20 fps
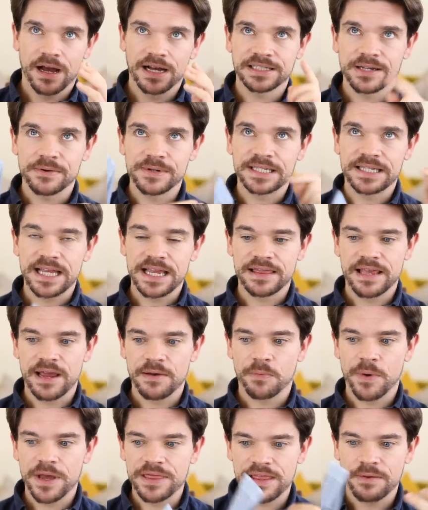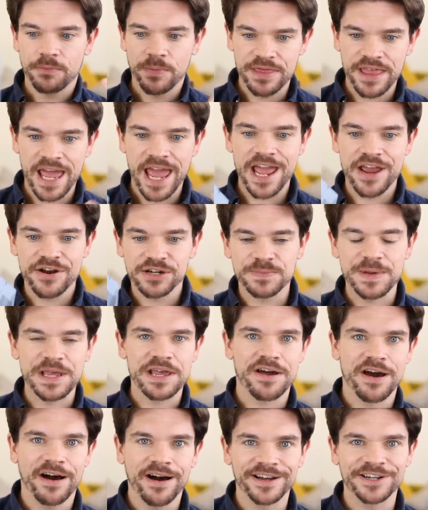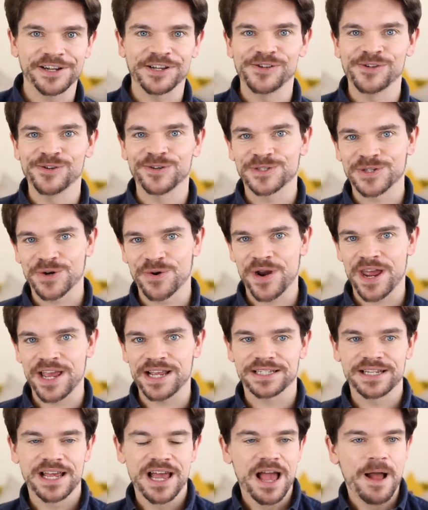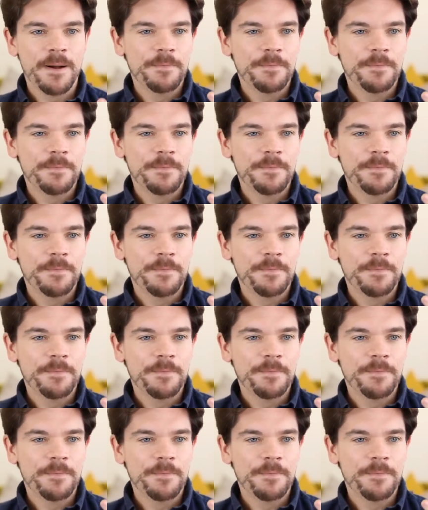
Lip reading: as I was saying there, when the hair has been cut and it looks great,